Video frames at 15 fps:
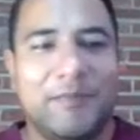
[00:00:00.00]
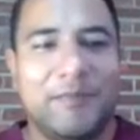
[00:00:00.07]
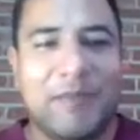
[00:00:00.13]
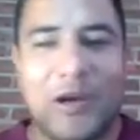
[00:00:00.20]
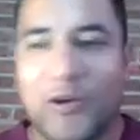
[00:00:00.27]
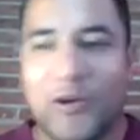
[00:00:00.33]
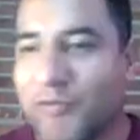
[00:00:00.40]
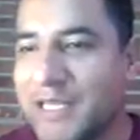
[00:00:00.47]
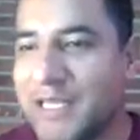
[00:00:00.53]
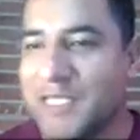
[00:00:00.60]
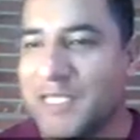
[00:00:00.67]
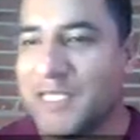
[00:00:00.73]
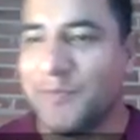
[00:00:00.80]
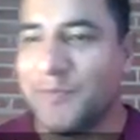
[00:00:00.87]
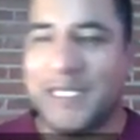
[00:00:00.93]
our friends
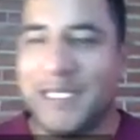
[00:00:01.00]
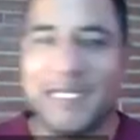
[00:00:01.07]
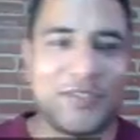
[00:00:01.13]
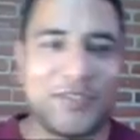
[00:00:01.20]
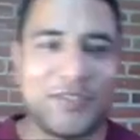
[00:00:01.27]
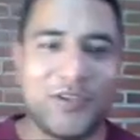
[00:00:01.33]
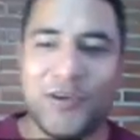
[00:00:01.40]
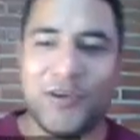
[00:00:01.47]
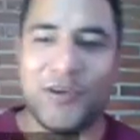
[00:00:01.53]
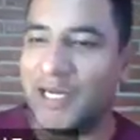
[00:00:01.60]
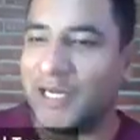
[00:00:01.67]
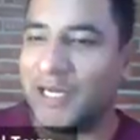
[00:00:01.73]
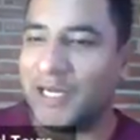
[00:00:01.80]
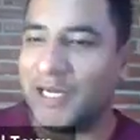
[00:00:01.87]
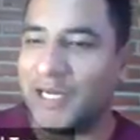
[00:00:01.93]
in Minnesota.
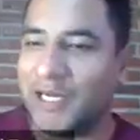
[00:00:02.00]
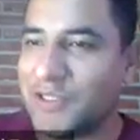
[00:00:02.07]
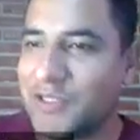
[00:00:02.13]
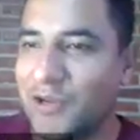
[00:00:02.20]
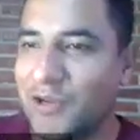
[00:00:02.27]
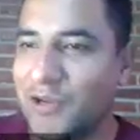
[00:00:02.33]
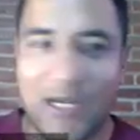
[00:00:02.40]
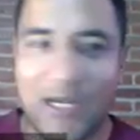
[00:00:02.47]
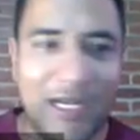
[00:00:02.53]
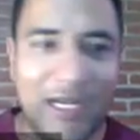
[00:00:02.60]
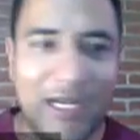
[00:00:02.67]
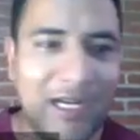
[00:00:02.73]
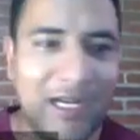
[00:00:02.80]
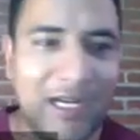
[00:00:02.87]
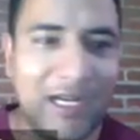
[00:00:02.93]
Okay, so
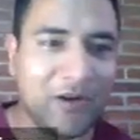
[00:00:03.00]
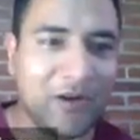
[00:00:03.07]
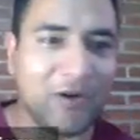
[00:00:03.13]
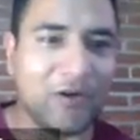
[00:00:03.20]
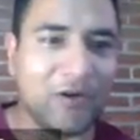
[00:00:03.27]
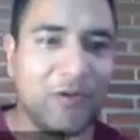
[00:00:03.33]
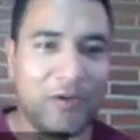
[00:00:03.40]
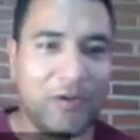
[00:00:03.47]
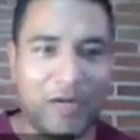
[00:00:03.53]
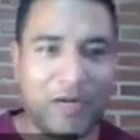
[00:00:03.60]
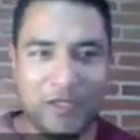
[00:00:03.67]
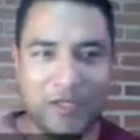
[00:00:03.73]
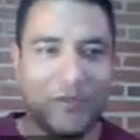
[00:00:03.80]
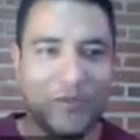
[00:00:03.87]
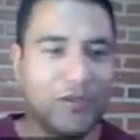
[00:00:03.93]
let me know where are
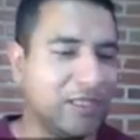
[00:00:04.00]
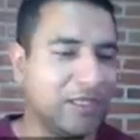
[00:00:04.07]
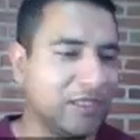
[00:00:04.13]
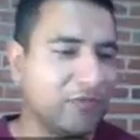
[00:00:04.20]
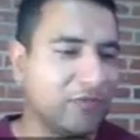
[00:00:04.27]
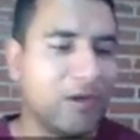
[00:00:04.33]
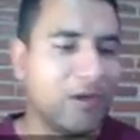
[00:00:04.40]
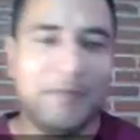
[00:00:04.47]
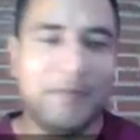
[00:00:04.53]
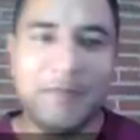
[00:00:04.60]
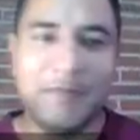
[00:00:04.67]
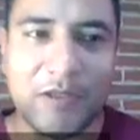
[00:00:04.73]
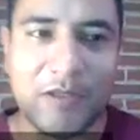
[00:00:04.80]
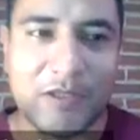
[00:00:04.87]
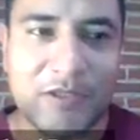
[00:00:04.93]
you connected from.
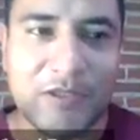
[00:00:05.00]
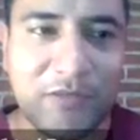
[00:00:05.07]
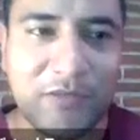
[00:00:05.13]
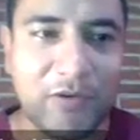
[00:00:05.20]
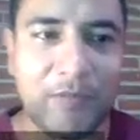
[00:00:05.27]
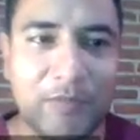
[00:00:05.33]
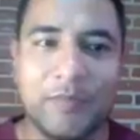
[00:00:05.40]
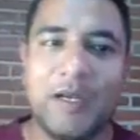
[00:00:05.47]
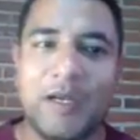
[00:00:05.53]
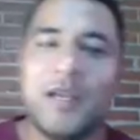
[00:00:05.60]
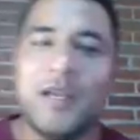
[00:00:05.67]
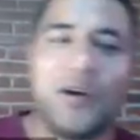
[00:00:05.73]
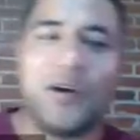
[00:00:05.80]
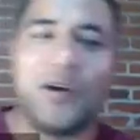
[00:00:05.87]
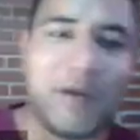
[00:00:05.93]
Also from
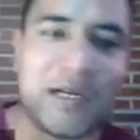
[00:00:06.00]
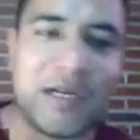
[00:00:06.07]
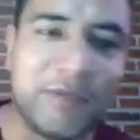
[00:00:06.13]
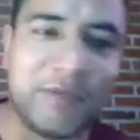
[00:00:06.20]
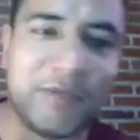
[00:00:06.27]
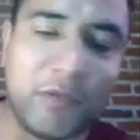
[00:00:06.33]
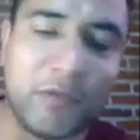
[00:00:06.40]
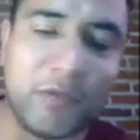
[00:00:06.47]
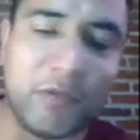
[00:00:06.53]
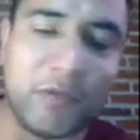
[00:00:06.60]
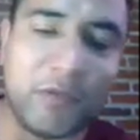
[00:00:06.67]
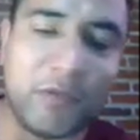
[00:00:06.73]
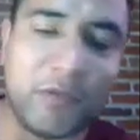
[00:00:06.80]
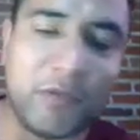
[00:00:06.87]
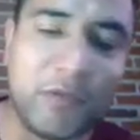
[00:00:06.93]
our part of the world.
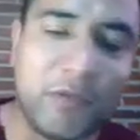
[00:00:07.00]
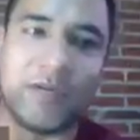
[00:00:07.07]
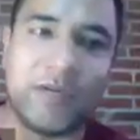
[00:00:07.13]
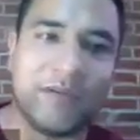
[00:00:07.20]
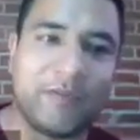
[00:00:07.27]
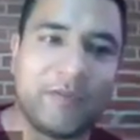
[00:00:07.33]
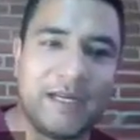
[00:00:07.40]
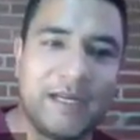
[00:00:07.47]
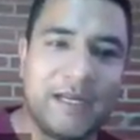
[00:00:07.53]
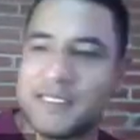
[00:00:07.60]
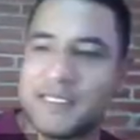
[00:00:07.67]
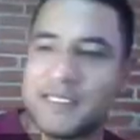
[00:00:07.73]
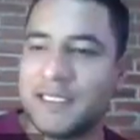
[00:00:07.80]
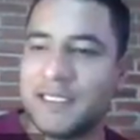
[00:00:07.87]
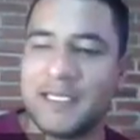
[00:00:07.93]
We have friends in
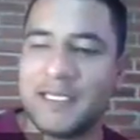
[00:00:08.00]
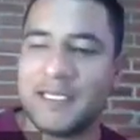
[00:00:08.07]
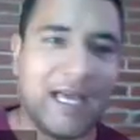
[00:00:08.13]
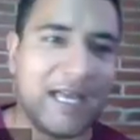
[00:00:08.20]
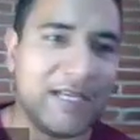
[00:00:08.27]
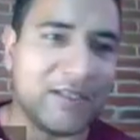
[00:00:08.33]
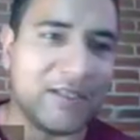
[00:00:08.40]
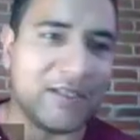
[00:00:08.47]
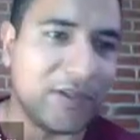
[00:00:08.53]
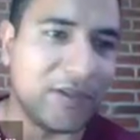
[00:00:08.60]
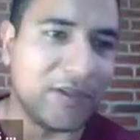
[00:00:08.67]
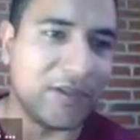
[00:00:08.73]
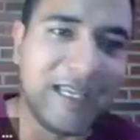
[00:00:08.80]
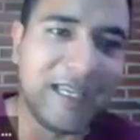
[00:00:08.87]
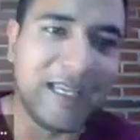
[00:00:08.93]
Arizona,
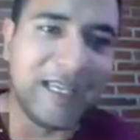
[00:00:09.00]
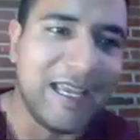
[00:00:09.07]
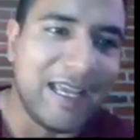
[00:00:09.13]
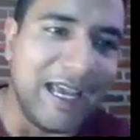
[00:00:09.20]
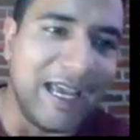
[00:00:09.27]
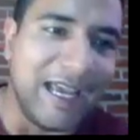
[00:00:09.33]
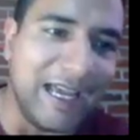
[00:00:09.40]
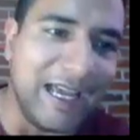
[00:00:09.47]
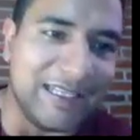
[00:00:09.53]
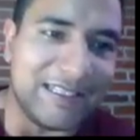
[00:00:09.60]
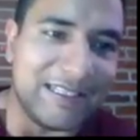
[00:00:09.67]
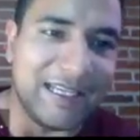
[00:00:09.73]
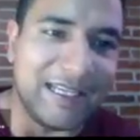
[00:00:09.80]
and